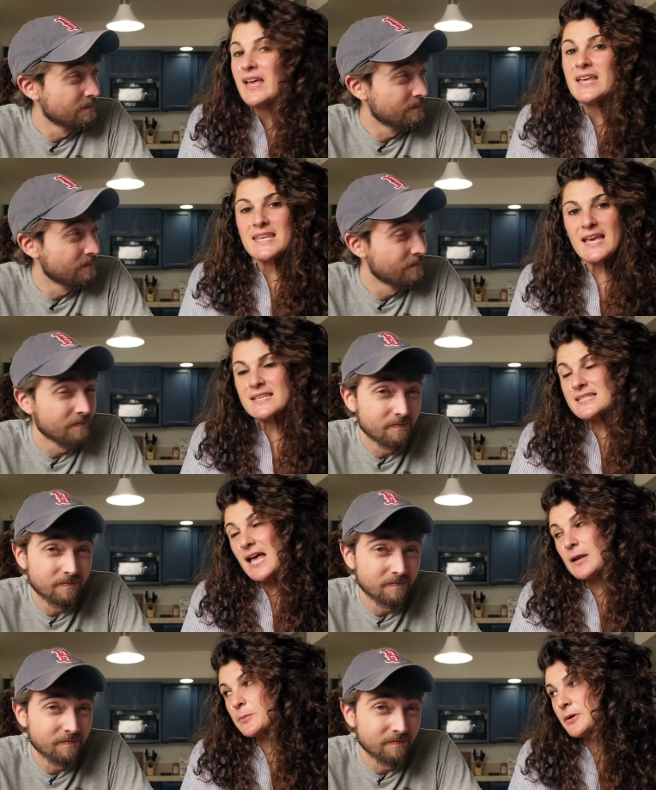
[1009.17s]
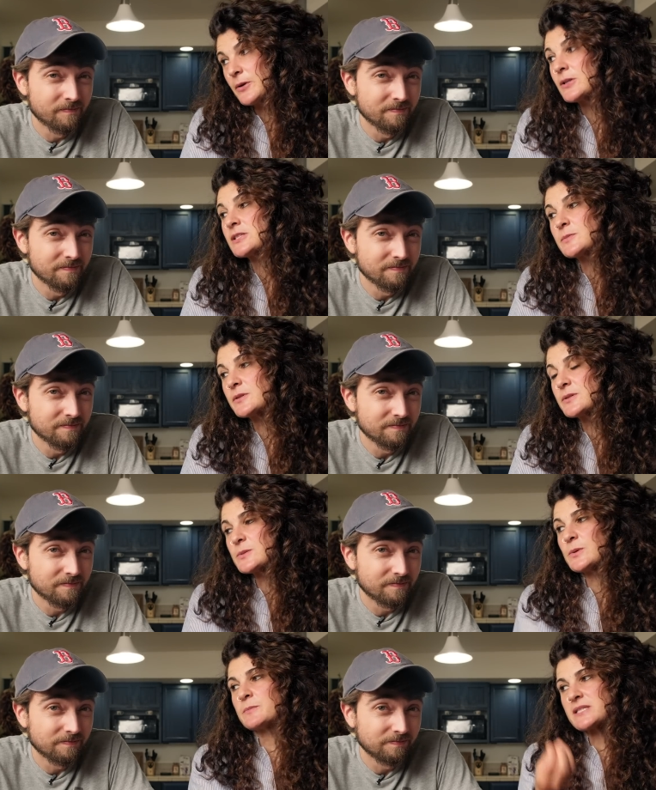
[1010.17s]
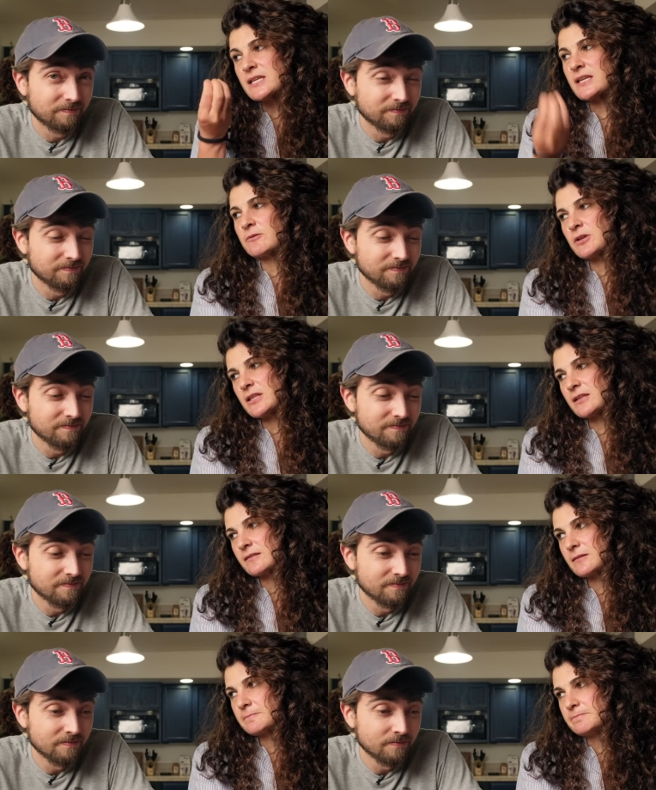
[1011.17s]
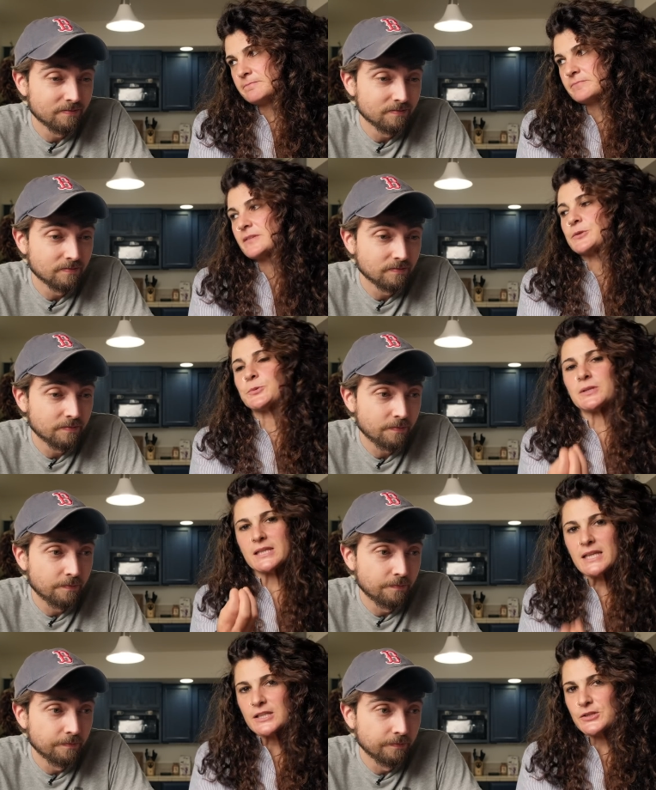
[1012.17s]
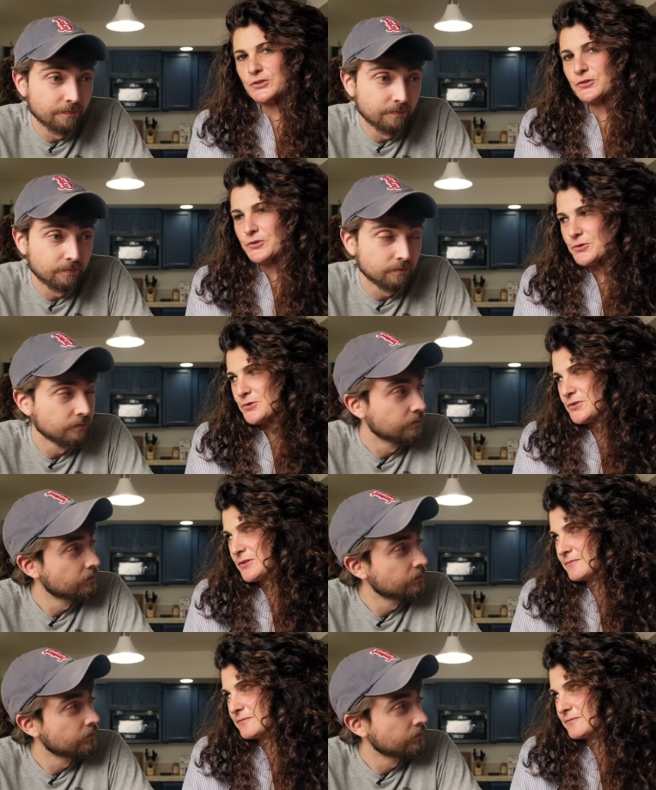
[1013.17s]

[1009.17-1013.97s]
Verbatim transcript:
Speaker 1: Yes, Harper, also because we miss an ingredient that we need to use.